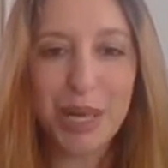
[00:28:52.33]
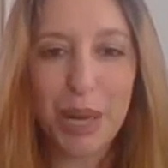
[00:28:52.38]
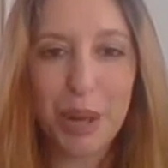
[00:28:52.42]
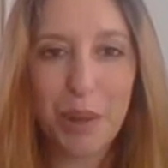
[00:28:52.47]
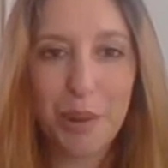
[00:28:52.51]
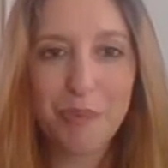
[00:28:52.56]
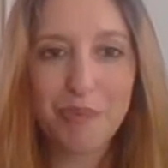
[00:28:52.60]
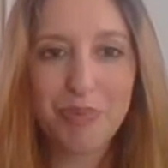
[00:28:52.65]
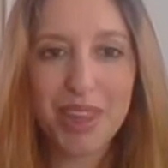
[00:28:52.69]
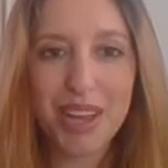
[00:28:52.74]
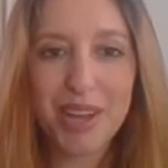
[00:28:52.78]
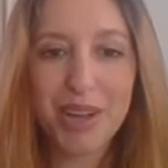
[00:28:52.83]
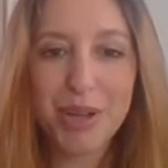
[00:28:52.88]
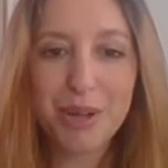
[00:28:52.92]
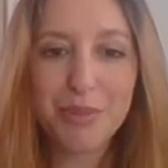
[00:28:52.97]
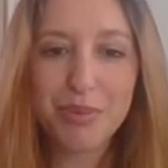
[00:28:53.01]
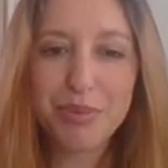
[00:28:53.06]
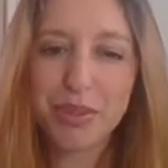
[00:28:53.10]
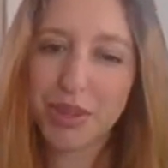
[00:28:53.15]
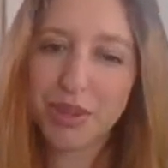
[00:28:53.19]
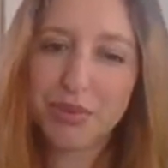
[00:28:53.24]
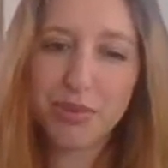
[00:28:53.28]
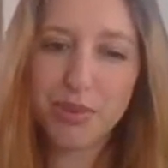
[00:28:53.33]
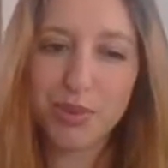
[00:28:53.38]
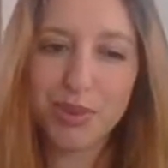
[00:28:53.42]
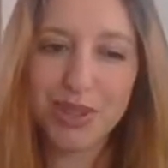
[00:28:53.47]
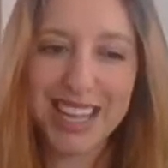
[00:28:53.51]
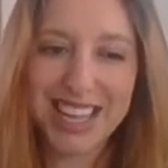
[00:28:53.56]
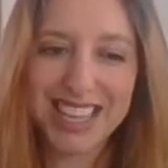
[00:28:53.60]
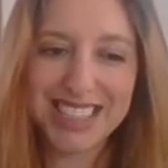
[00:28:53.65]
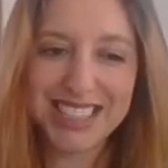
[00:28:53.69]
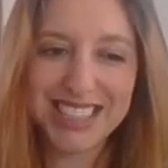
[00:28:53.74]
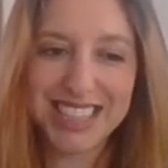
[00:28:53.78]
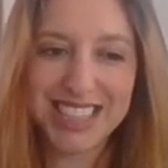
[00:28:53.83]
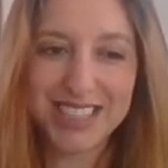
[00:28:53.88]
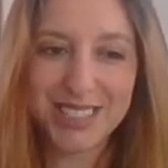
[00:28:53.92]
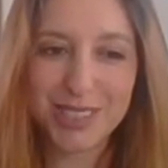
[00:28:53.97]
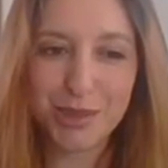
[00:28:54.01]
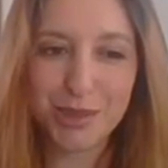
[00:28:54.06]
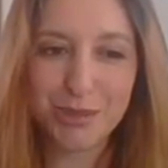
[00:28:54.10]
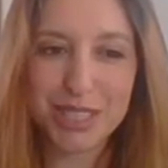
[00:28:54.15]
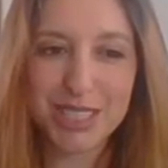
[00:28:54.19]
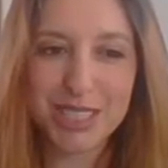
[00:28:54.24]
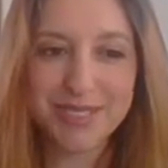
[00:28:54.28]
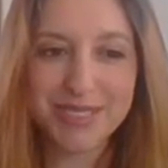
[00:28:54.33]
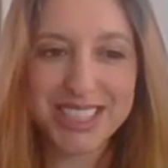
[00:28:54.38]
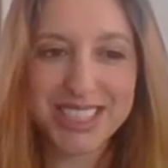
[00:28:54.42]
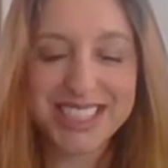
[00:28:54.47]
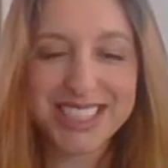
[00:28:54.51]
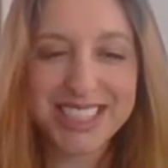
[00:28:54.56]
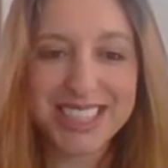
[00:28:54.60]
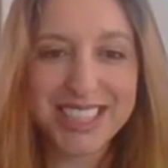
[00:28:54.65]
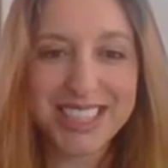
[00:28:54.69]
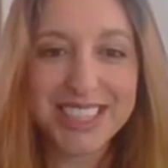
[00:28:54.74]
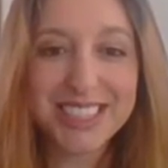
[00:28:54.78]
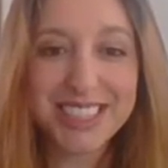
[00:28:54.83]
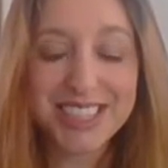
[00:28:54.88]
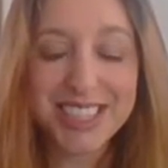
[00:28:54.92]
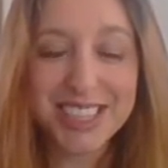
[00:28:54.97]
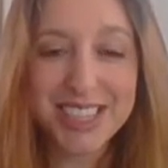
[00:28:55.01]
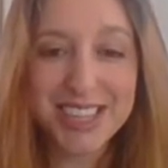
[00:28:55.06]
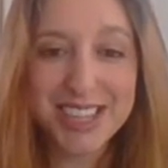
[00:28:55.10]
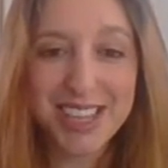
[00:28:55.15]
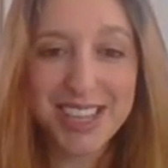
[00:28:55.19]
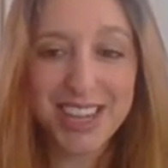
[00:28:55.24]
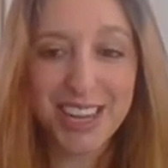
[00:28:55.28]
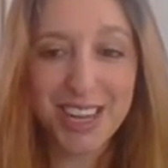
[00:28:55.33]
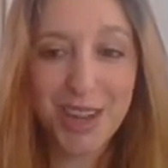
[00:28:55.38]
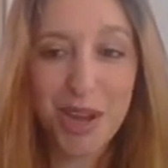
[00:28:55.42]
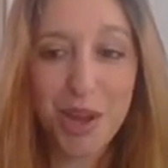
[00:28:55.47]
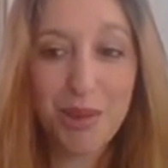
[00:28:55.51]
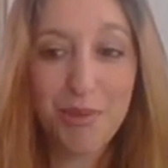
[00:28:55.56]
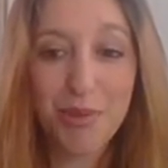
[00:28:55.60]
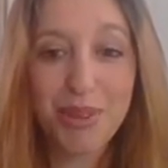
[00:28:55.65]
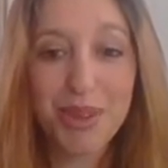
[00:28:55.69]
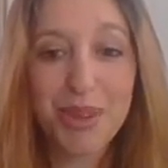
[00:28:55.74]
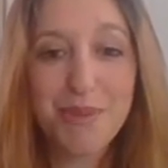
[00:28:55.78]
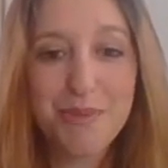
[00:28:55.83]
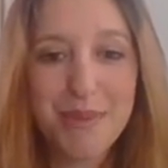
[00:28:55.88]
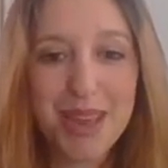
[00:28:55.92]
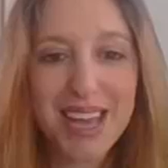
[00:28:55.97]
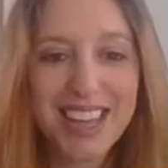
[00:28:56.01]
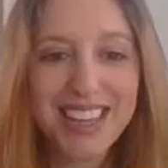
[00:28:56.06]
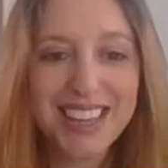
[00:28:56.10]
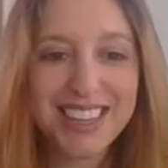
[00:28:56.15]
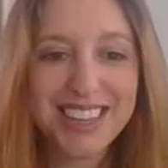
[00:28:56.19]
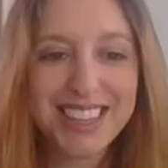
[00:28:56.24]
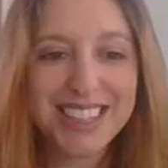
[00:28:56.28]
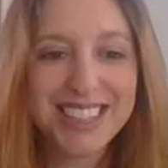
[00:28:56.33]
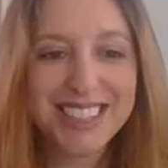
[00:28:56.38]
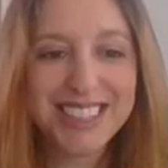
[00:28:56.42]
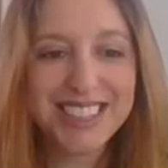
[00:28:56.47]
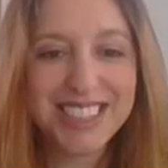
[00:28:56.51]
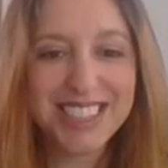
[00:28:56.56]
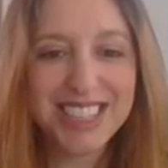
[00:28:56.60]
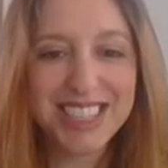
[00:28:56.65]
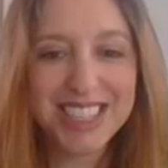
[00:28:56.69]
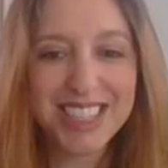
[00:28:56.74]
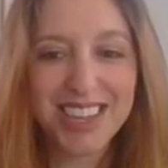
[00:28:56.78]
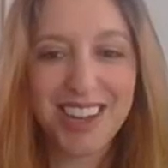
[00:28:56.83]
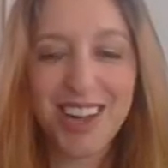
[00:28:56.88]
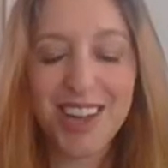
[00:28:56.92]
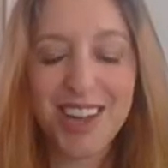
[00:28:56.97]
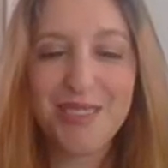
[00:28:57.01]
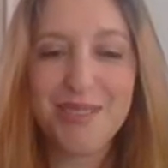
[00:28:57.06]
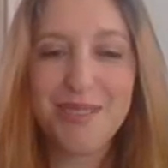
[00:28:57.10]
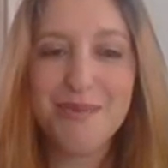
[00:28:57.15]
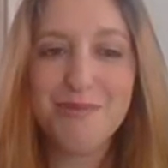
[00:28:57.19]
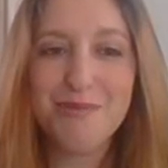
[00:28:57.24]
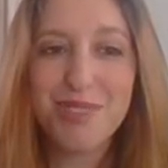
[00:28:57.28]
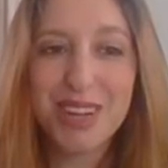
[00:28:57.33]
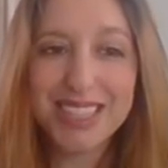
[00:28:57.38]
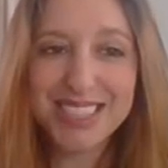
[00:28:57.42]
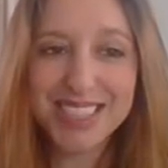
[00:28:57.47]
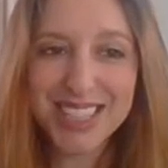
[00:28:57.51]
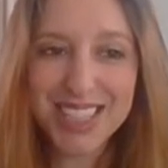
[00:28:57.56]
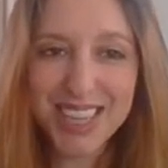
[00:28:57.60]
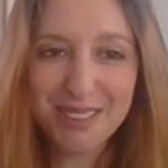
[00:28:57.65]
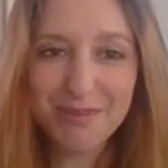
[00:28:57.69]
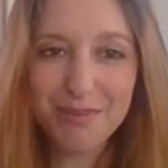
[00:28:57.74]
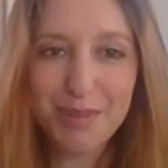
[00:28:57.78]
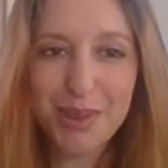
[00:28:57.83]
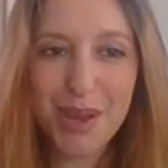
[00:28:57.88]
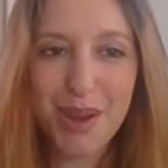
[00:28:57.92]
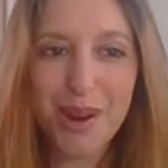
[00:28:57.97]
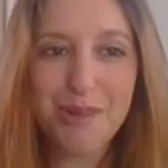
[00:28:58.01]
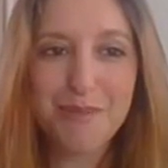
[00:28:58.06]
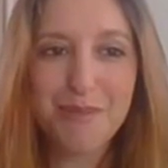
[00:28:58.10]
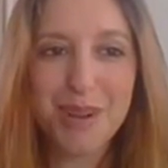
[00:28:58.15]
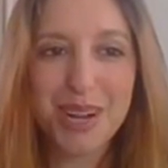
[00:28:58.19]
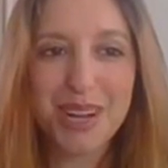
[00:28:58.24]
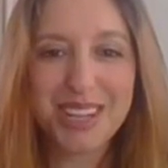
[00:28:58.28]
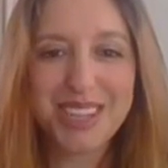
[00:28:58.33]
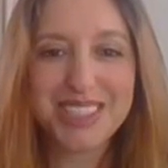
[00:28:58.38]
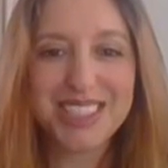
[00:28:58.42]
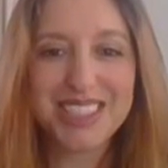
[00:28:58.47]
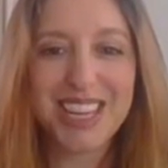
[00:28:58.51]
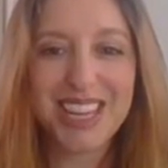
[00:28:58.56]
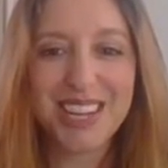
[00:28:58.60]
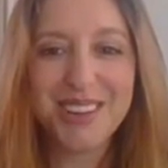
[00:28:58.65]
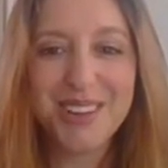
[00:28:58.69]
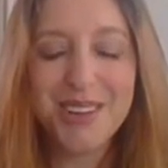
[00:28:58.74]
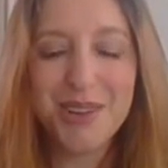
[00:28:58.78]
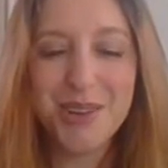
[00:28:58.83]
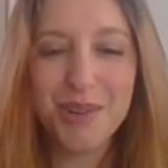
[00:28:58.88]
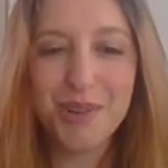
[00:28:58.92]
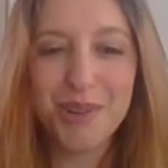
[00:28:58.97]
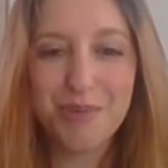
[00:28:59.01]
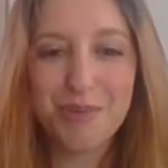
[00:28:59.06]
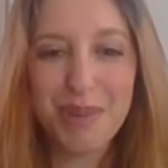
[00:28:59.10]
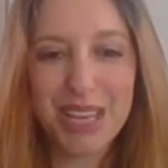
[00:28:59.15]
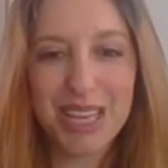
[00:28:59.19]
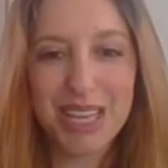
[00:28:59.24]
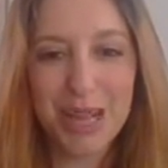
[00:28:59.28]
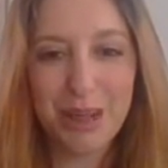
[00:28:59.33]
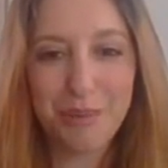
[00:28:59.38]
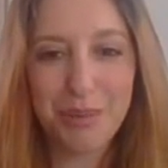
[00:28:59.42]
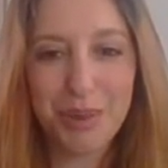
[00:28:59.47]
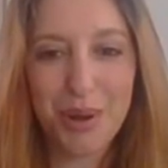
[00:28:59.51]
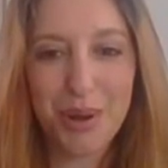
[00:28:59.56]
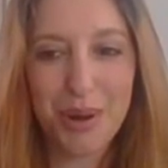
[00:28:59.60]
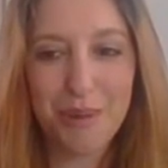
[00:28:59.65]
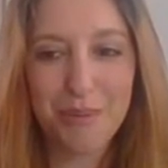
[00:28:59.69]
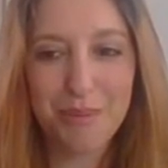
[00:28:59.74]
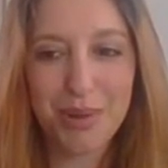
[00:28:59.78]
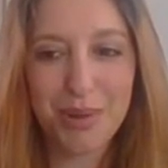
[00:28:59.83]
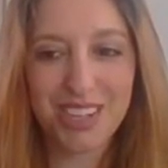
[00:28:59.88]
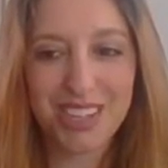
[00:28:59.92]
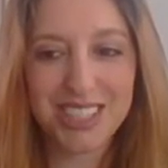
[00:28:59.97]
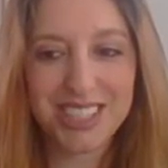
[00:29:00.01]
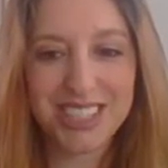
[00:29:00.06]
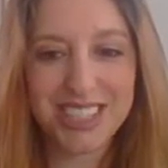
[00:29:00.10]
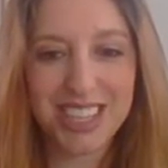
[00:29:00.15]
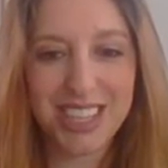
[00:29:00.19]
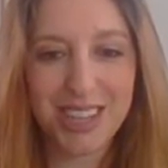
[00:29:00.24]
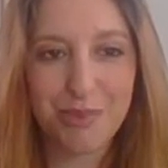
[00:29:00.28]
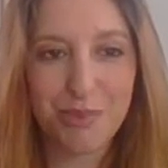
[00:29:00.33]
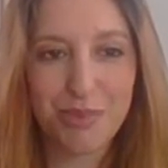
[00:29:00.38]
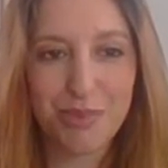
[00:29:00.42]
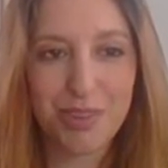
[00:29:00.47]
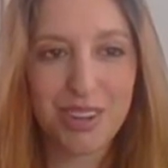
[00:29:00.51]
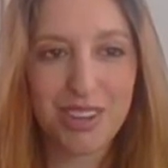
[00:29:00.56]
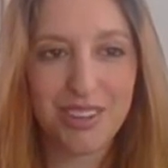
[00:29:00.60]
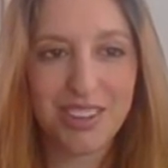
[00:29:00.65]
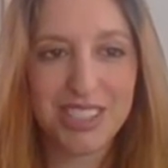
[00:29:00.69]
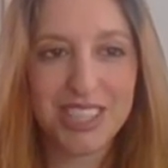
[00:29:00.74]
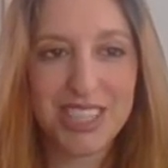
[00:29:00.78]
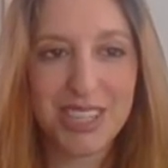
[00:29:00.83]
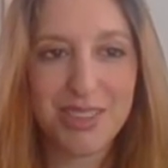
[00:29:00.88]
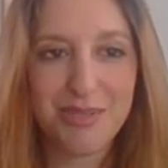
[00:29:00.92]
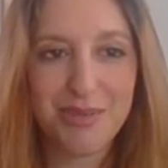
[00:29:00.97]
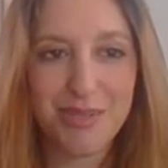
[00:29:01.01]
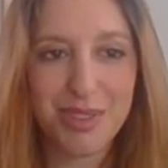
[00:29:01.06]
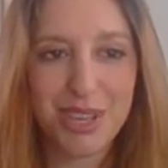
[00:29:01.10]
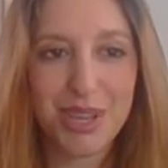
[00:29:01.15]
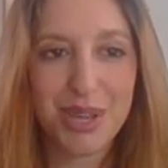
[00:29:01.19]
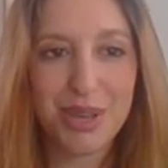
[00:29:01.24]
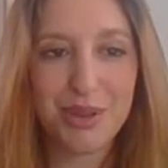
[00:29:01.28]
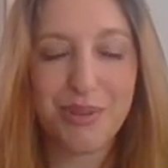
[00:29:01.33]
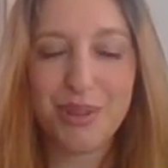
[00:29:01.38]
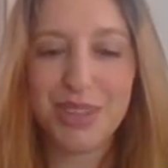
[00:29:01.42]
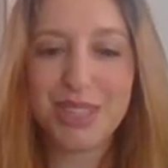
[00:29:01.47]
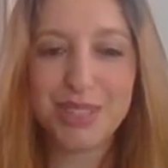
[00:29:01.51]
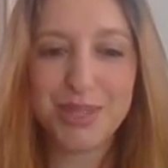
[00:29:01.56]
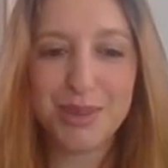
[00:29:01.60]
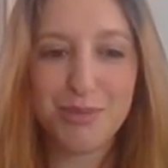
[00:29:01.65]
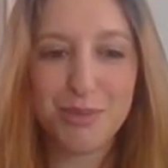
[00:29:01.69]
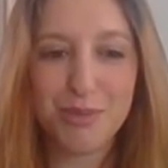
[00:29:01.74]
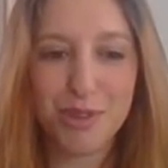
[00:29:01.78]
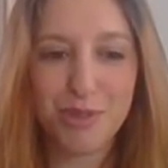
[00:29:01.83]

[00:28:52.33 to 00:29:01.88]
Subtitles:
So I hope that you've all gained a little bit of insight, and I hope that you may consider either investing in PR and marketing or making PR and marketing a priority for you as